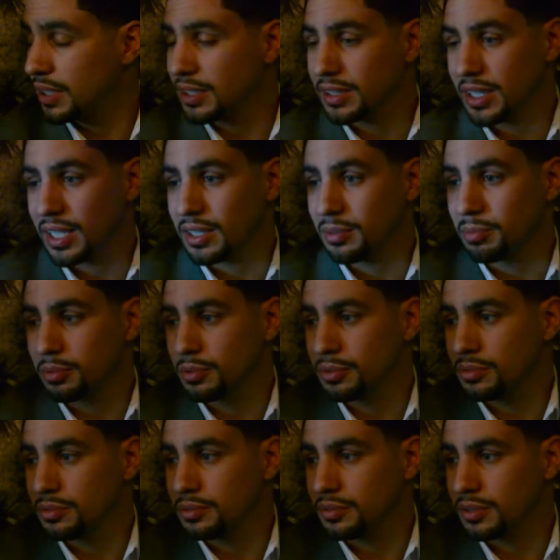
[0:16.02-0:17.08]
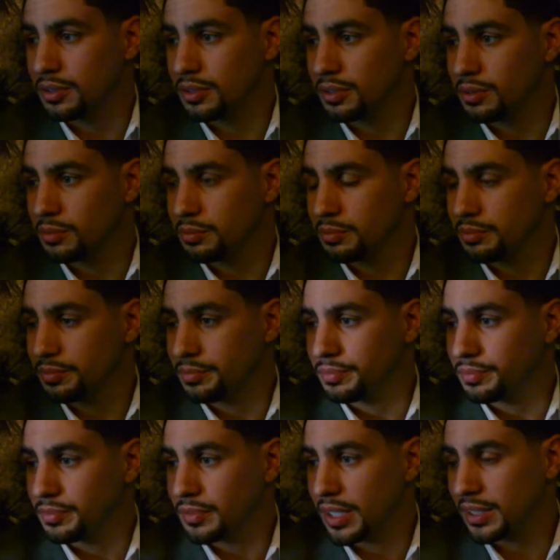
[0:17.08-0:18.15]
has a lot to prove.
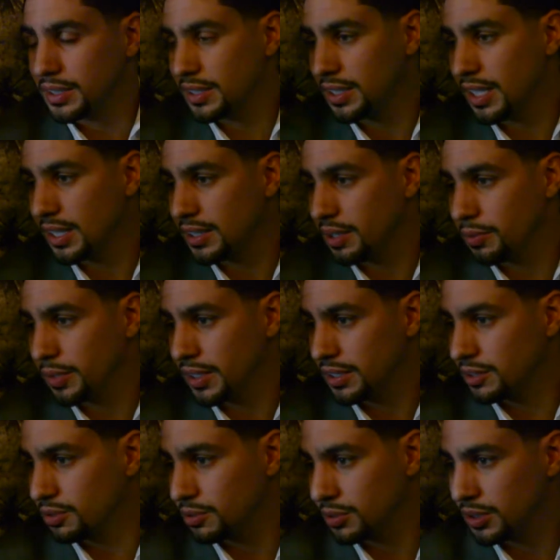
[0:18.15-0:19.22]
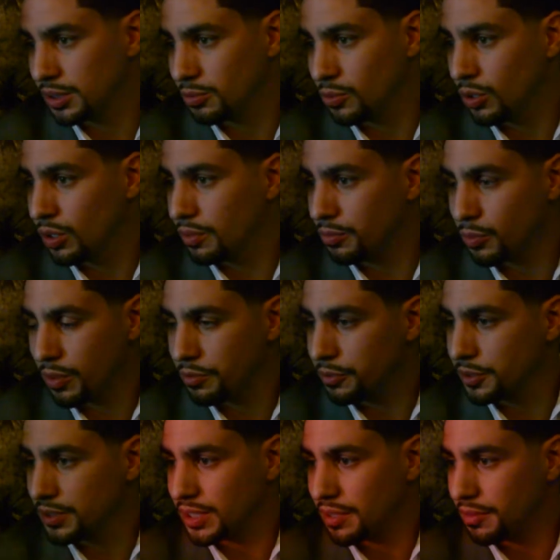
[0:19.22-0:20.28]
I did what he's doing. He's going up to
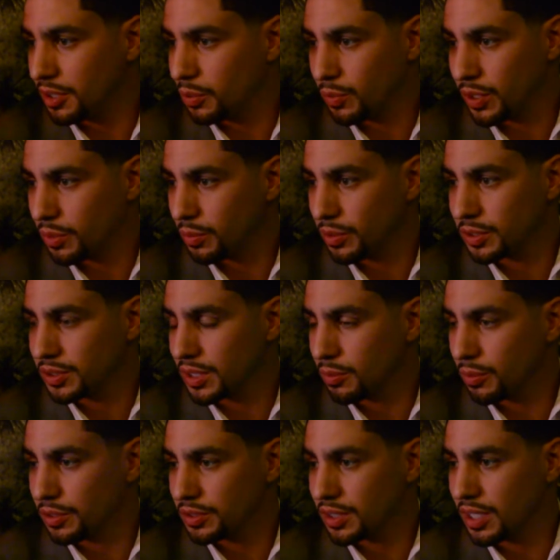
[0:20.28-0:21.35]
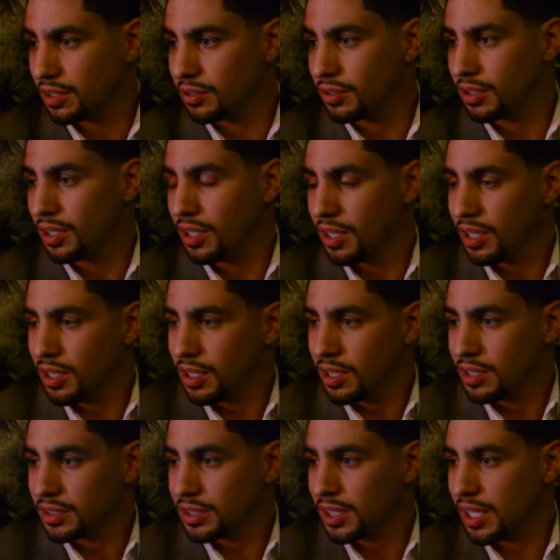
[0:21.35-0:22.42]
147 and winning world title.
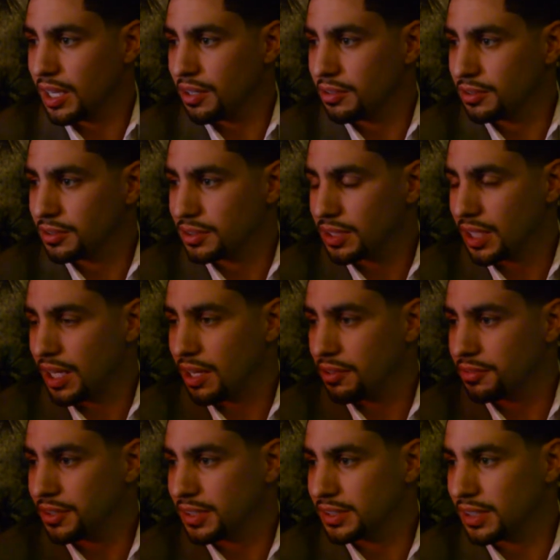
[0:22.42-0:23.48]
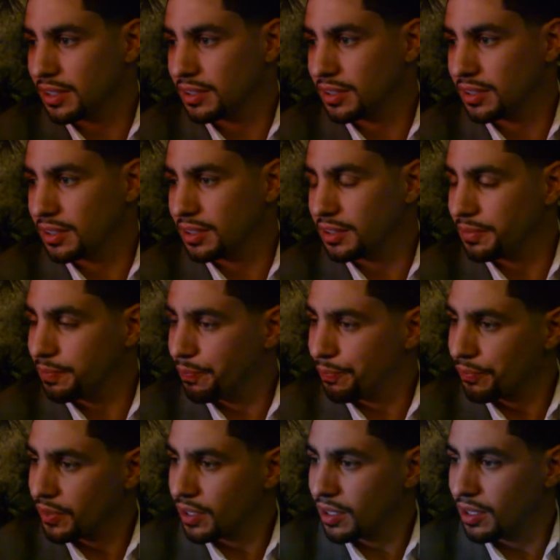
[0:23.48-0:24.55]
It's a lot of fights out there.
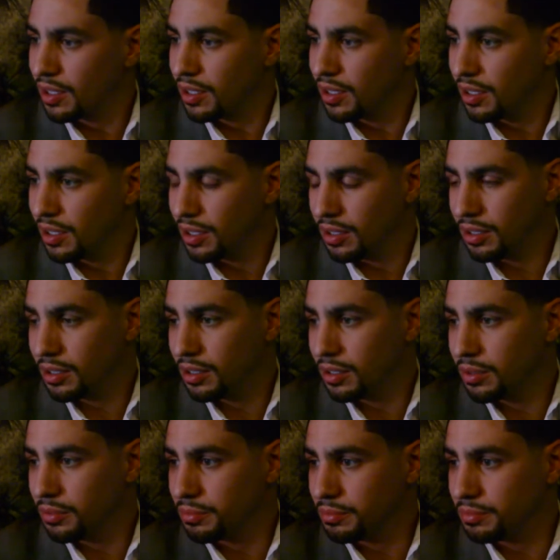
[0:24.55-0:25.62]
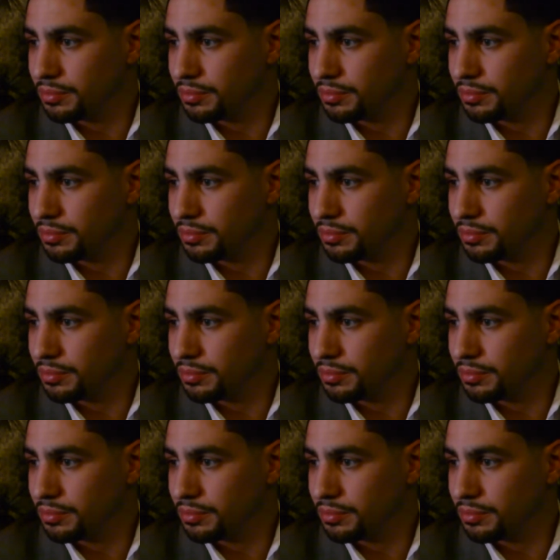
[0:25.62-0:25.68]
You